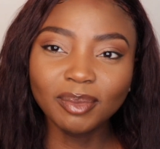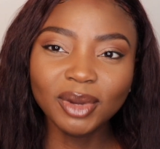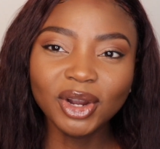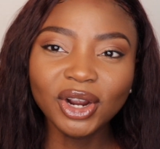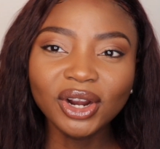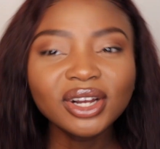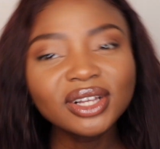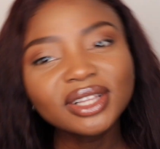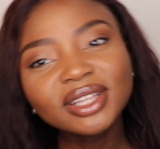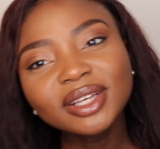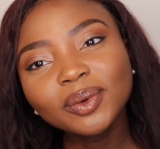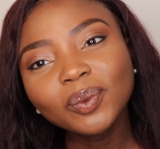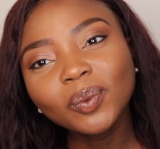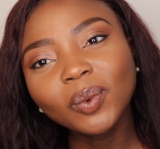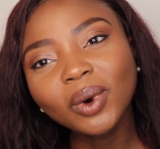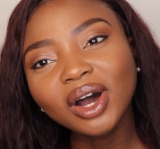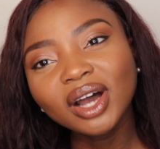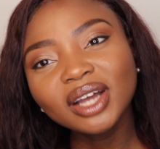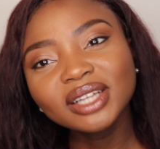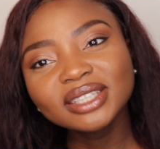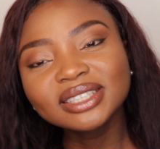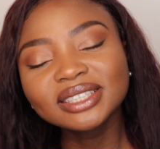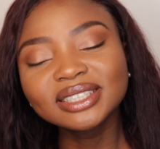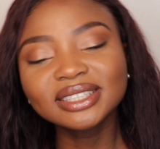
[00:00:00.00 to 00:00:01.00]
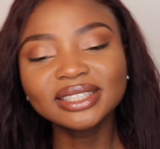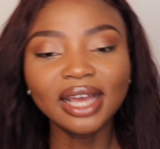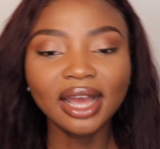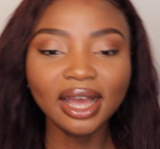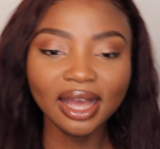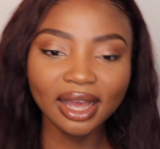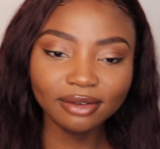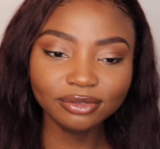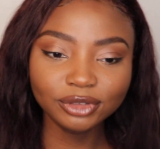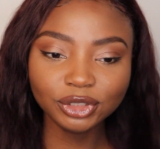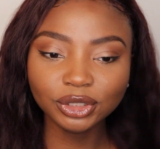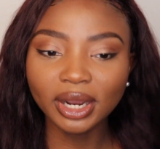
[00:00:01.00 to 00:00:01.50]
curling ones.
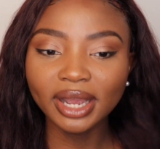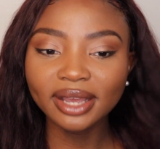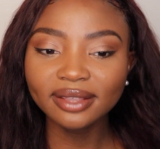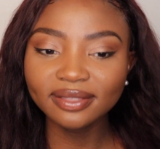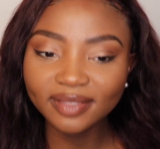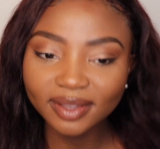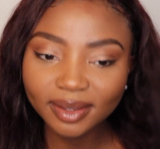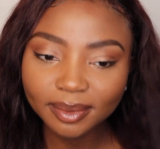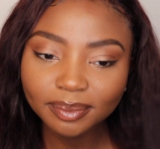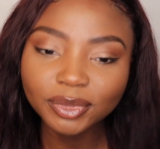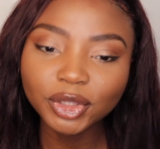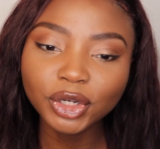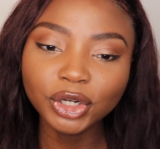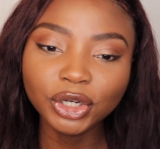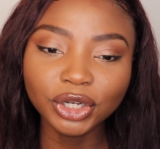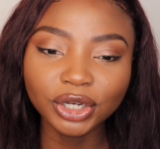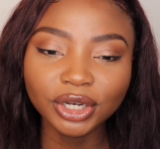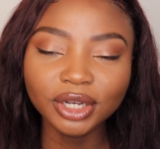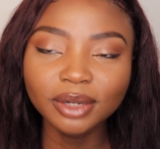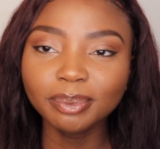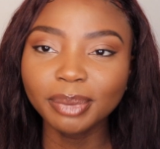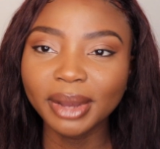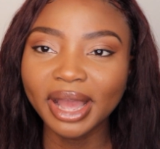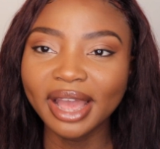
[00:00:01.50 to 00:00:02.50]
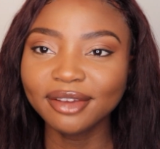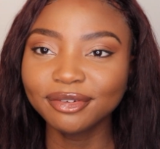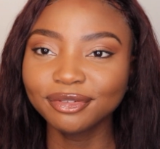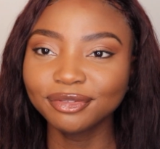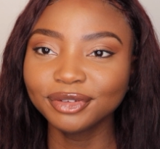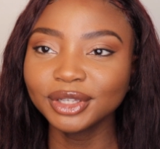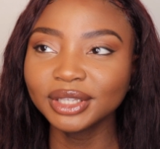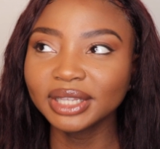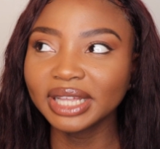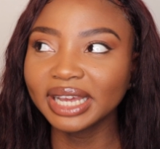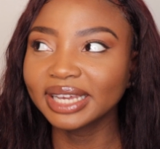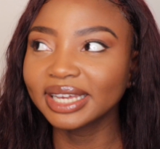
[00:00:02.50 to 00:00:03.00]
I've tried them, they're good, but I
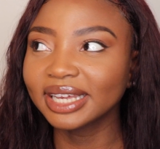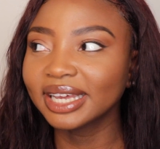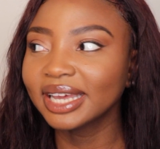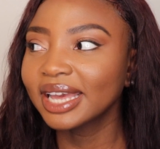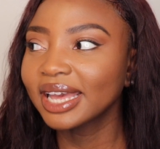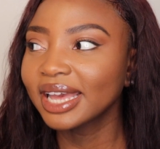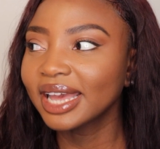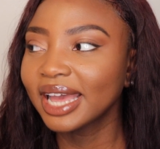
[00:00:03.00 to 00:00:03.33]
feel like